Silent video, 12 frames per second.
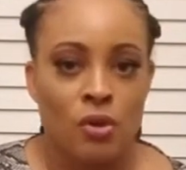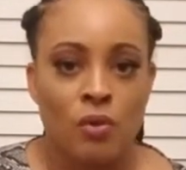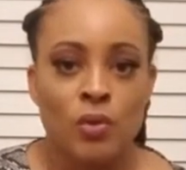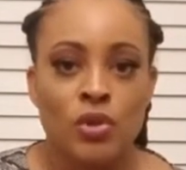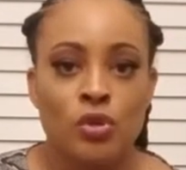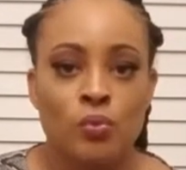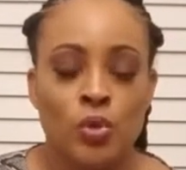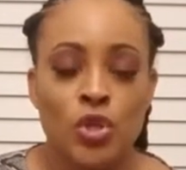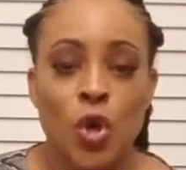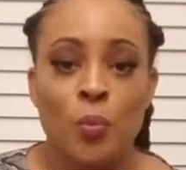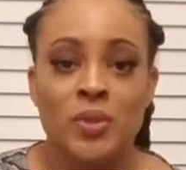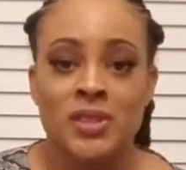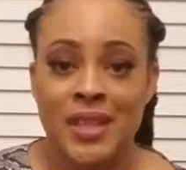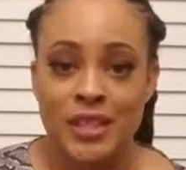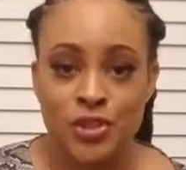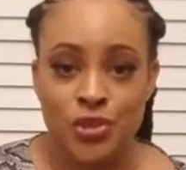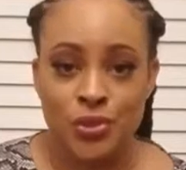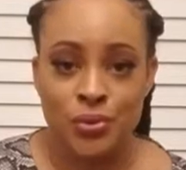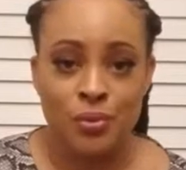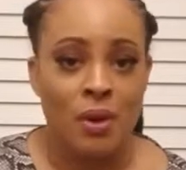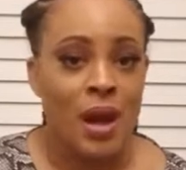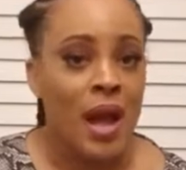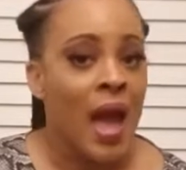No one will know besides you